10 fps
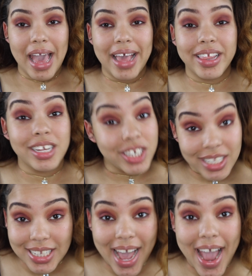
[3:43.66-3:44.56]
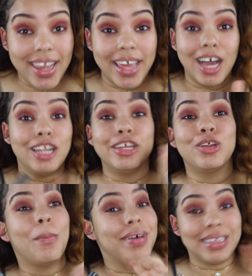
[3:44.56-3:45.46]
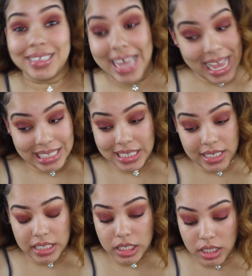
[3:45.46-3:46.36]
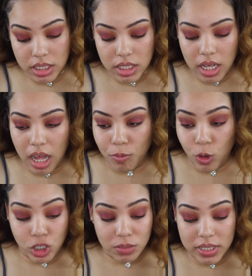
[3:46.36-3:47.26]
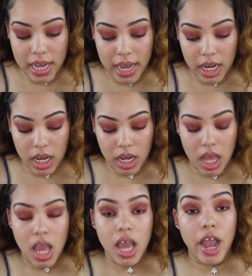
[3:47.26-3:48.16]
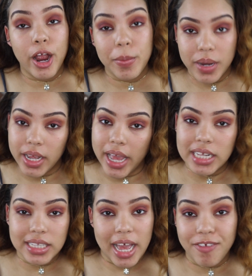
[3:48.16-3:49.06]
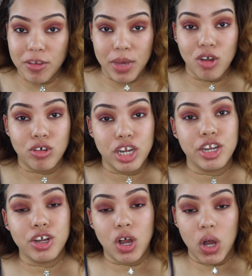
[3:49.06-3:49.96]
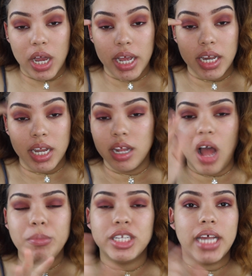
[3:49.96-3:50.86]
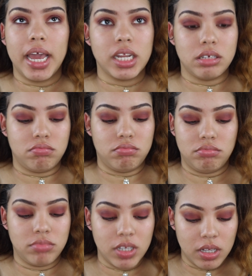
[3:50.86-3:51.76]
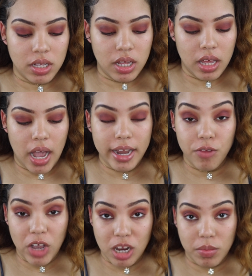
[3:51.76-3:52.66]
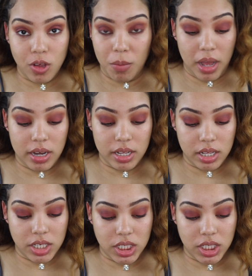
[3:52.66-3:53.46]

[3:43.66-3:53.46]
And then just to add like a little pizzazz to this look, I'm going to be adding Urban Decay's Heavy Metal Glitter on, you know, I'm just adding it kind of randomly on my lid.